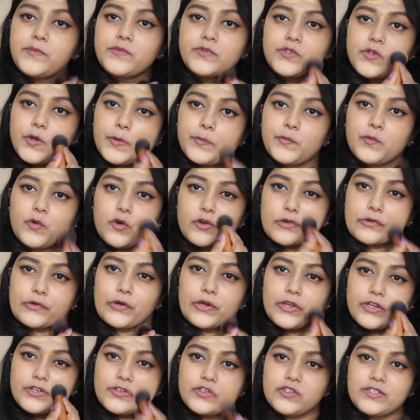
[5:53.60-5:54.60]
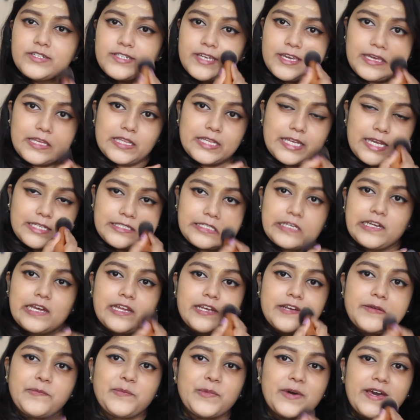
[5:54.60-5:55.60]
So I'm not going to take that
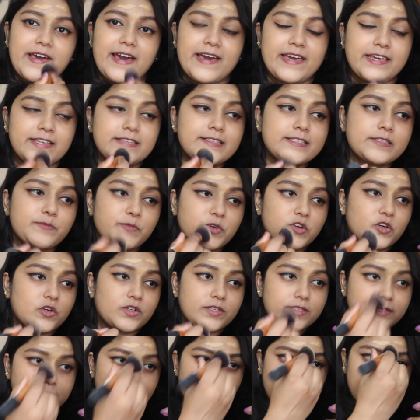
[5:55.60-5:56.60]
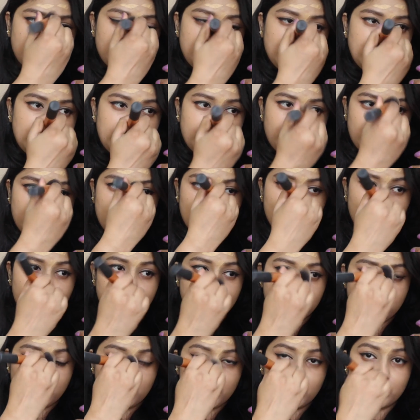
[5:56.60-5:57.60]
under my eyes because I'm mainly
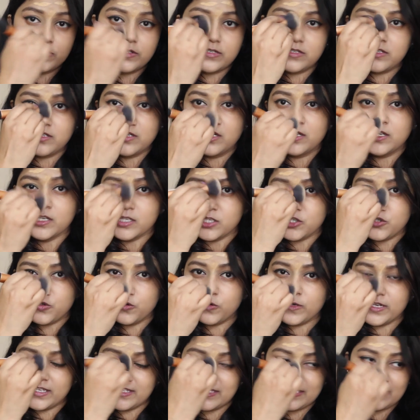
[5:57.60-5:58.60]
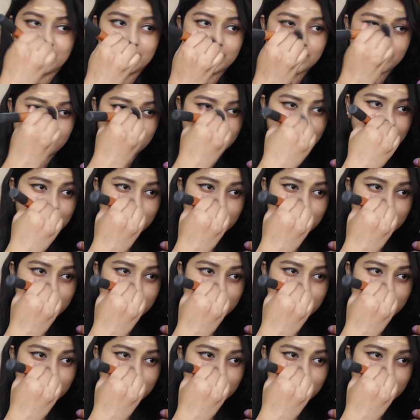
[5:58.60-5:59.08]
going to use two concealers.